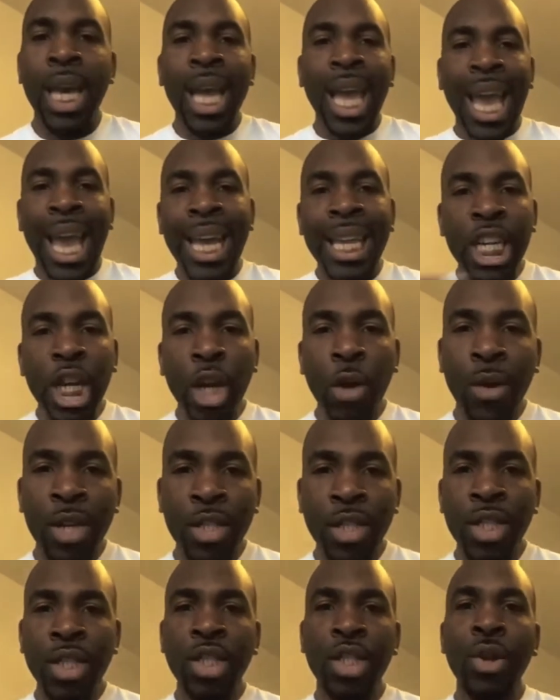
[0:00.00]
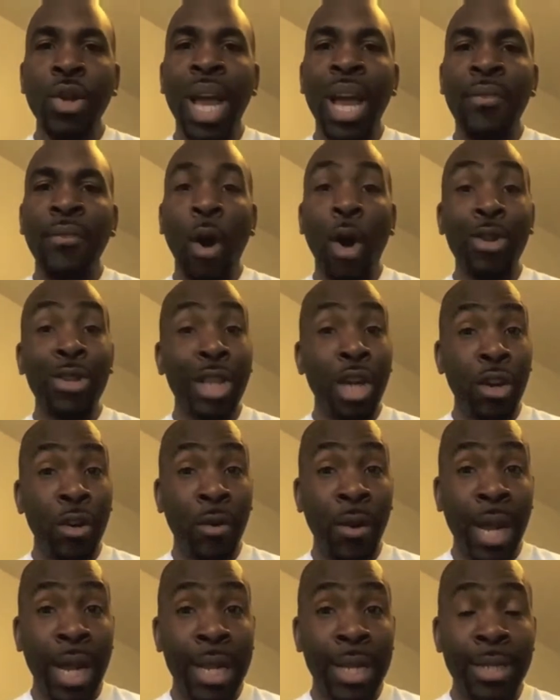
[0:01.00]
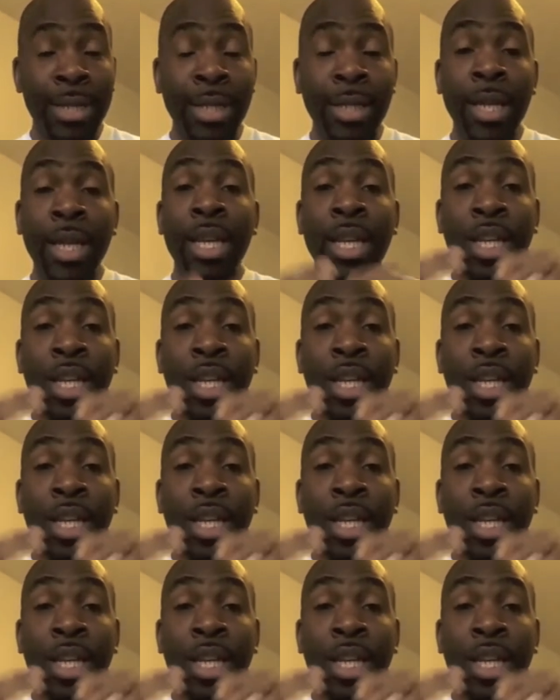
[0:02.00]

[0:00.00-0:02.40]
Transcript: Any questions you have on careers,